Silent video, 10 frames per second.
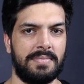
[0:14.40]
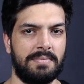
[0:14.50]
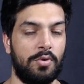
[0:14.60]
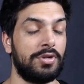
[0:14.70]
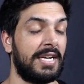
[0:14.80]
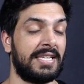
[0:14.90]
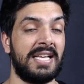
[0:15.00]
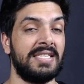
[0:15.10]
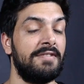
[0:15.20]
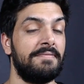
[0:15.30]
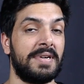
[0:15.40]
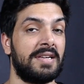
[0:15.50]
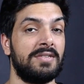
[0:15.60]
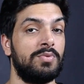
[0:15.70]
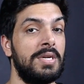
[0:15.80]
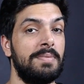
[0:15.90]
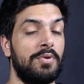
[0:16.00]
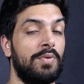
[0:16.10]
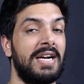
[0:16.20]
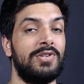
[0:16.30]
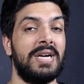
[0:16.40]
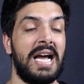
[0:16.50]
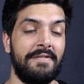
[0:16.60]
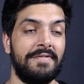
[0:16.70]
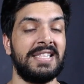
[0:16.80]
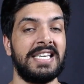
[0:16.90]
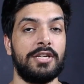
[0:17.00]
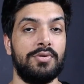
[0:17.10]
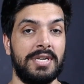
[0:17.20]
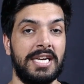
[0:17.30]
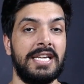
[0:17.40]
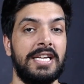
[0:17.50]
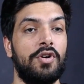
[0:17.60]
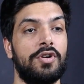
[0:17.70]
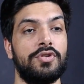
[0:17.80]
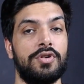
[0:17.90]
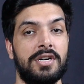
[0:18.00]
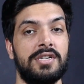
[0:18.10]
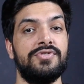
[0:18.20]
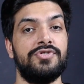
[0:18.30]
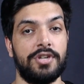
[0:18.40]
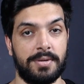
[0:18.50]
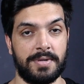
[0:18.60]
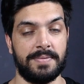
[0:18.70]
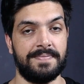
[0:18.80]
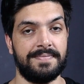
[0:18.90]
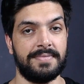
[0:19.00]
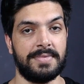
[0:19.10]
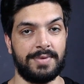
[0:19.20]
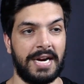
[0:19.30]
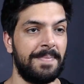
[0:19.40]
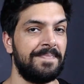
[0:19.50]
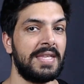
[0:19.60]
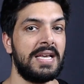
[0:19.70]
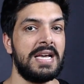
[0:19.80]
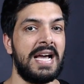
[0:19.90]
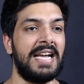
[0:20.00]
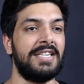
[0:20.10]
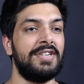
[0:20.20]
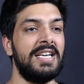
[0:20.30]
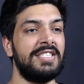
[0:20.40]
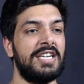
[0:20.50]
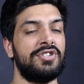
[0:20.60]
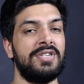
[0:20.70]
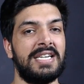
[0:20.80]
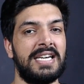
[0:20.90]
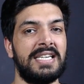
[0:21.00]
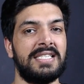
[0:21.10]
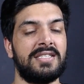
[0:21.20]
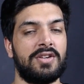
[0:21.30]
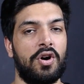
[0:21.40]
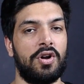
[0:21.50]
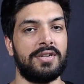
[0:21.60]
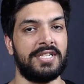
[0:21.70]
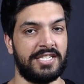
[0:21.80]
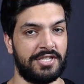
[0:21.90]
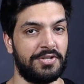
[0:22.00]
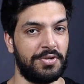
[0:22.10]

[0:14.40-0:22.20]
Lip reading: Most extensive because we provide you everything you need in order to learn German, right? And today's session is called session